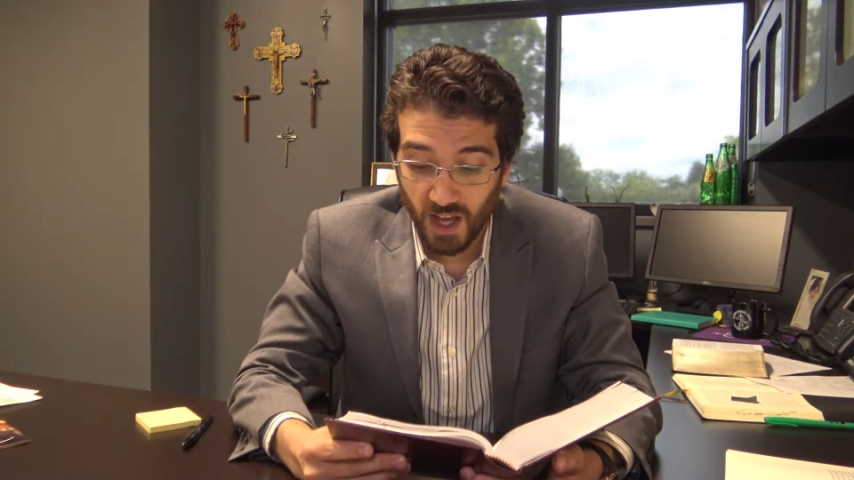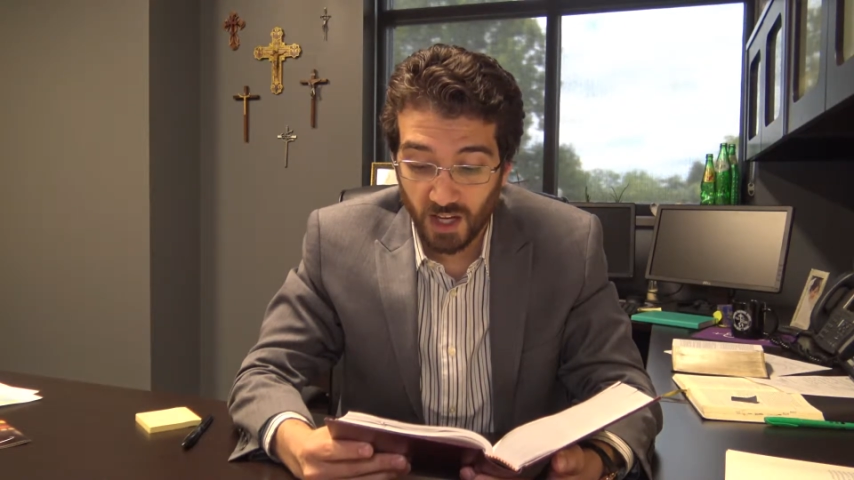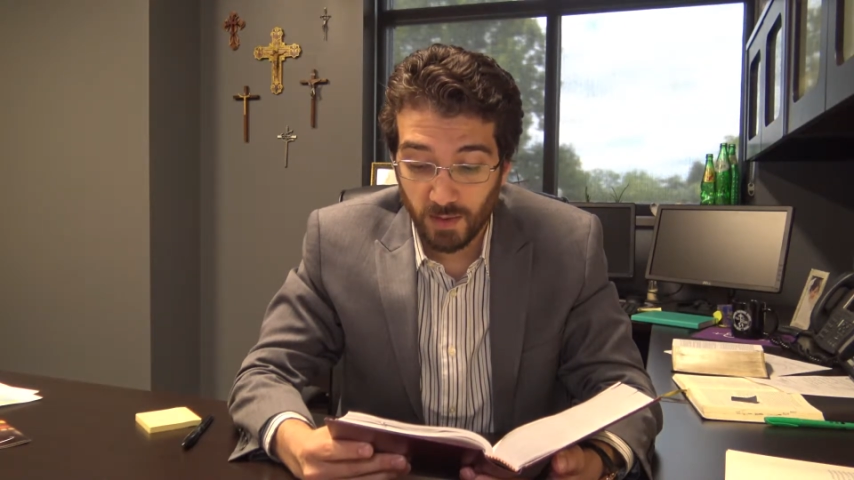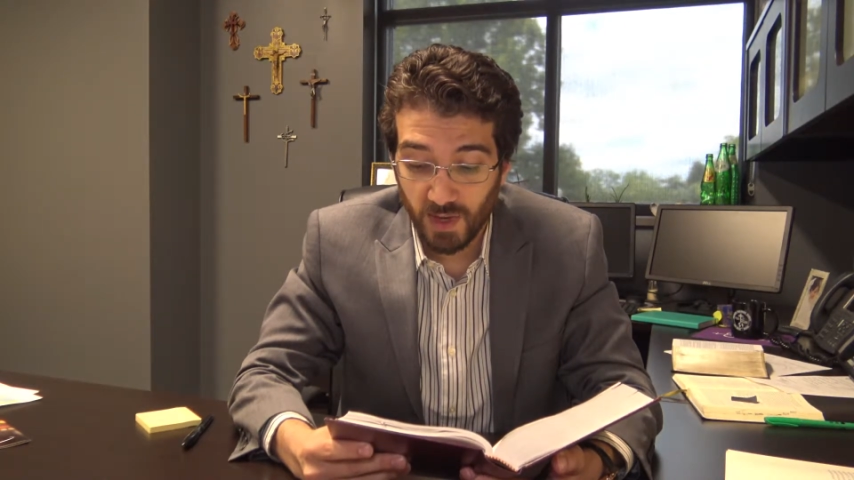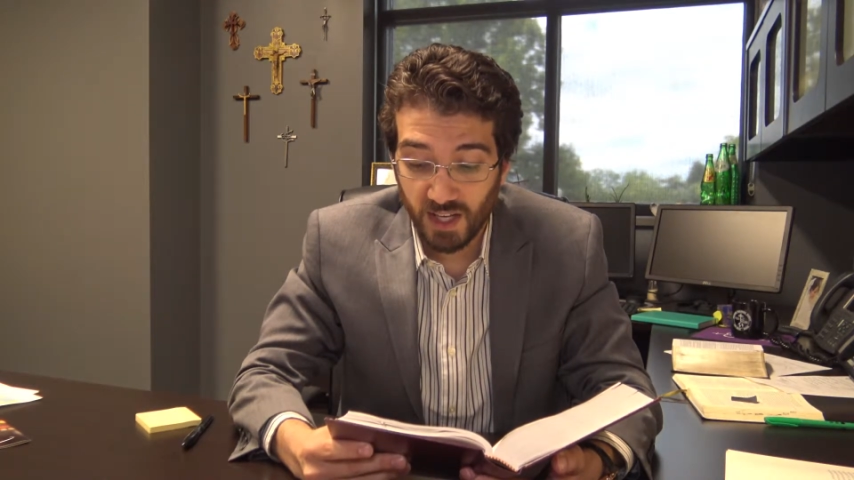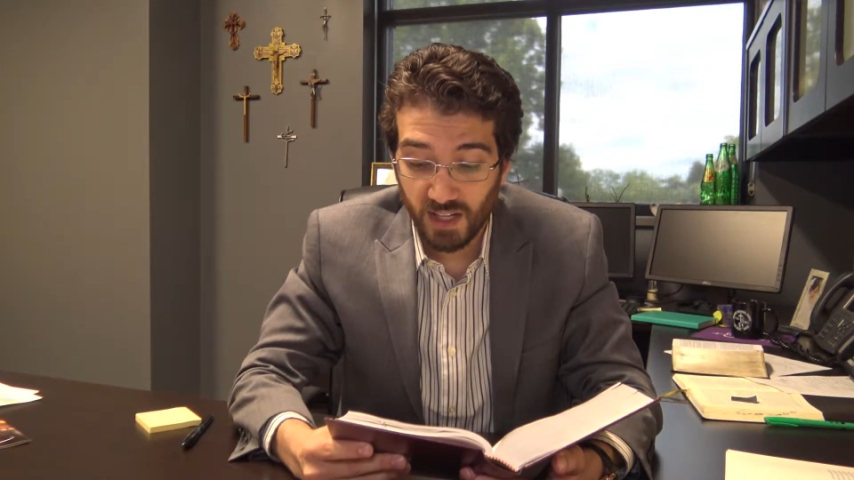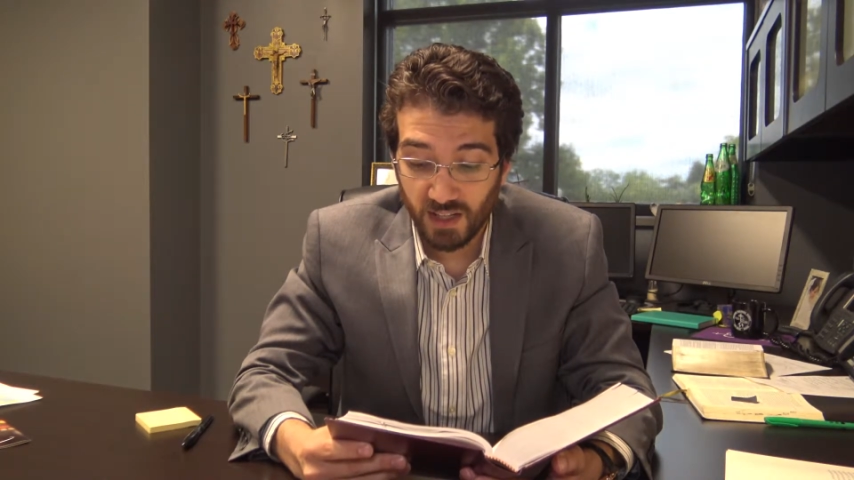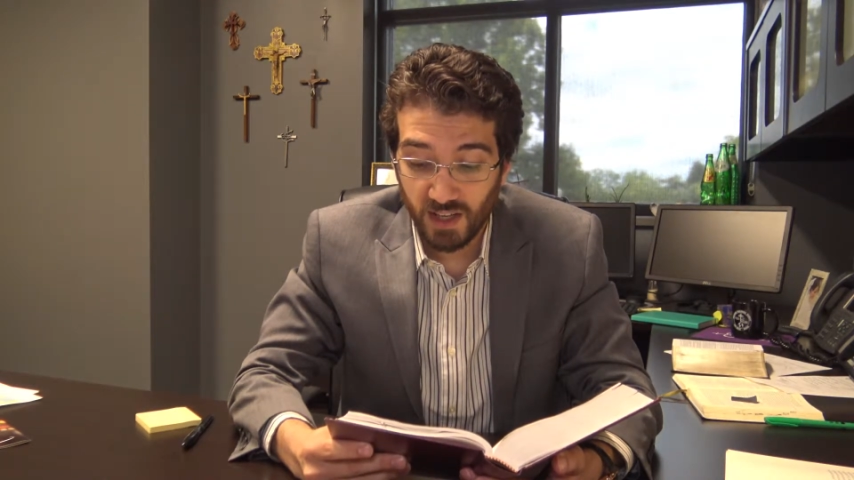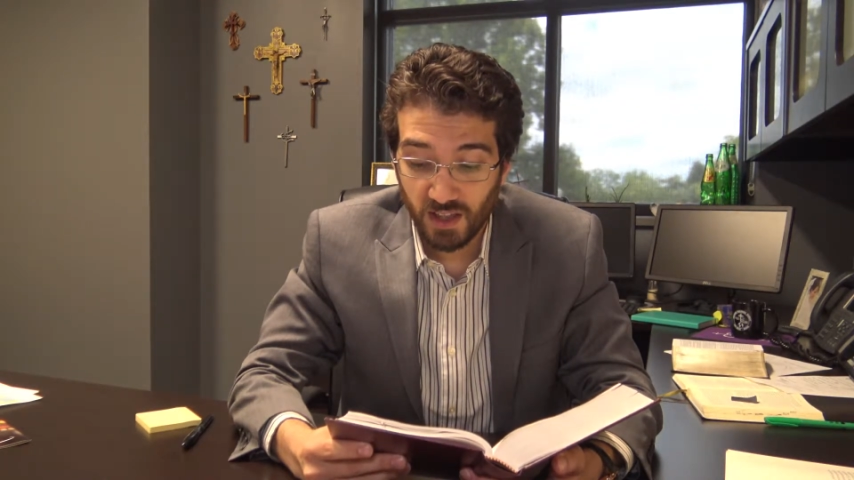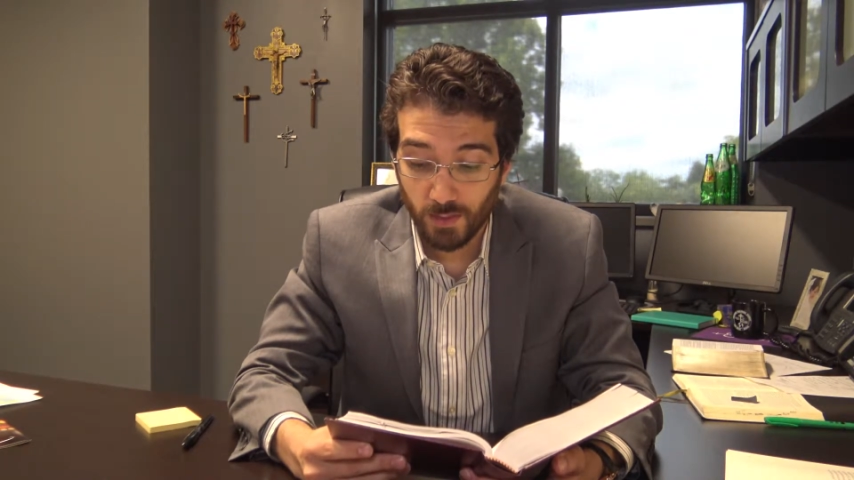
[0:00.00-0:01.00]
and
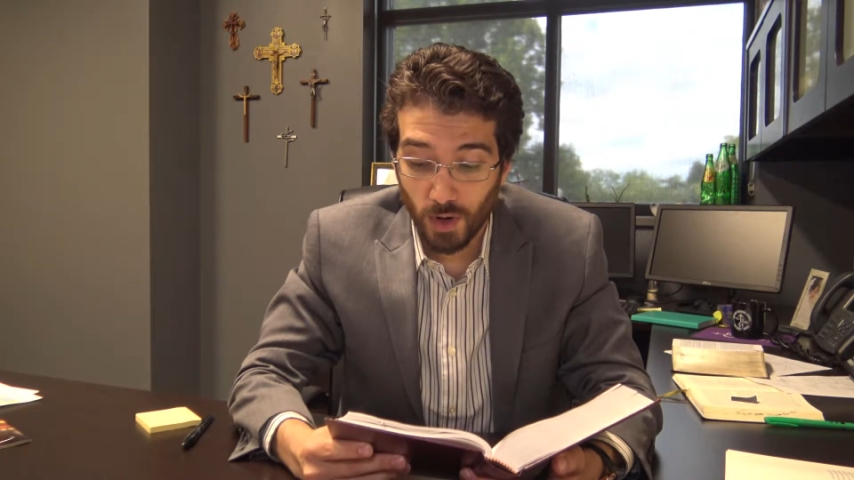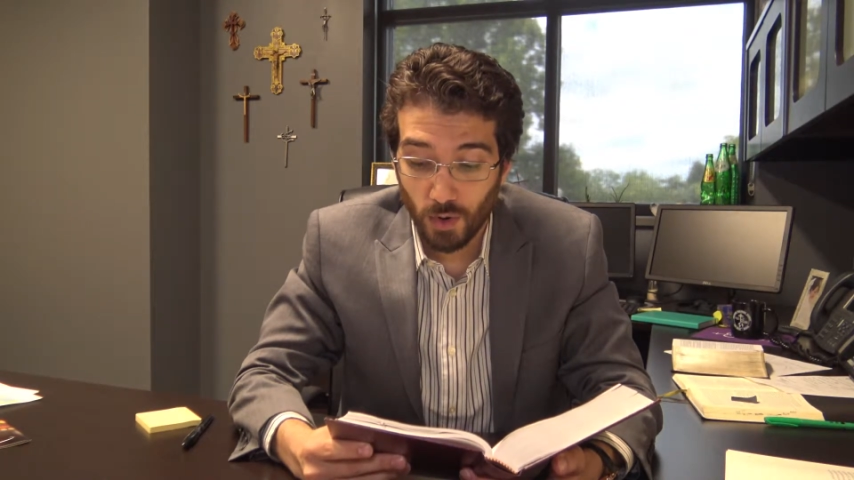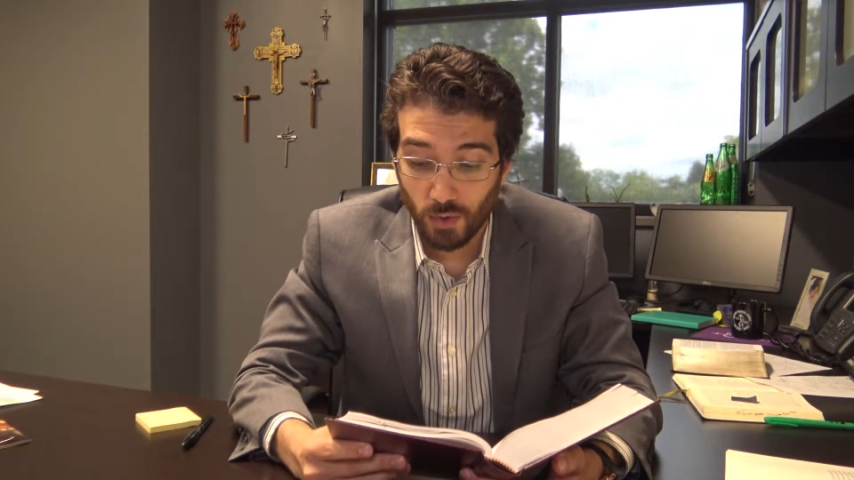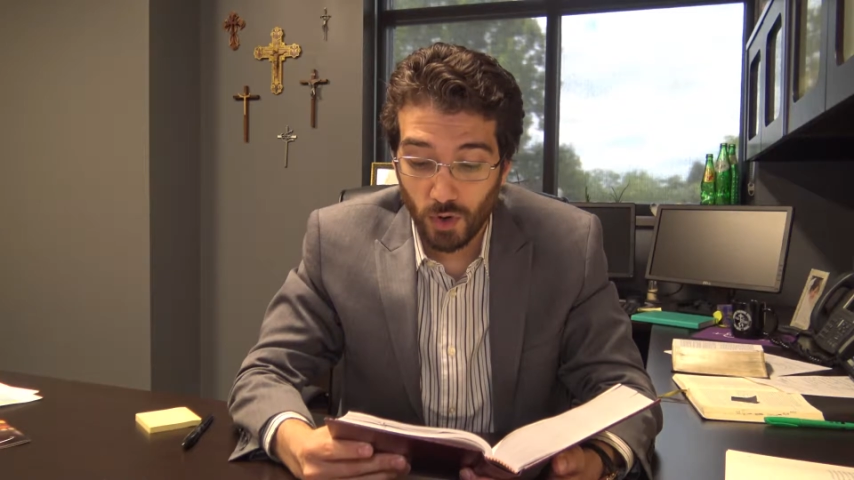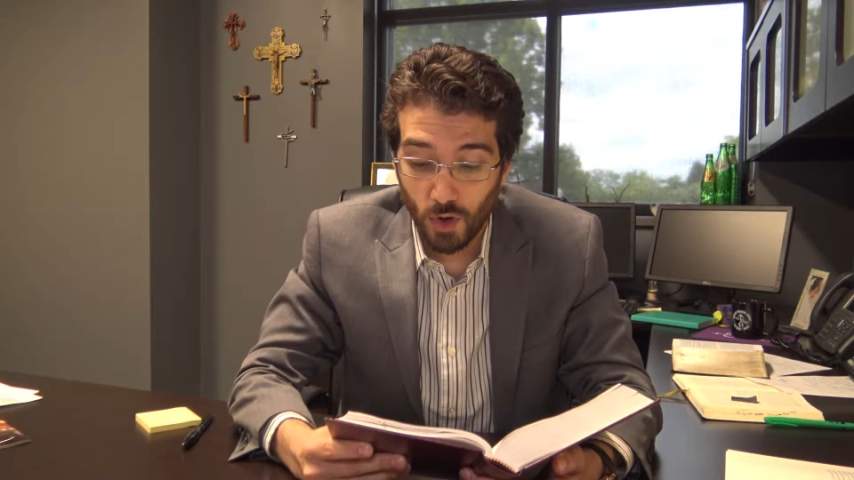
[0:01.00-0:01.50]
immediately the boat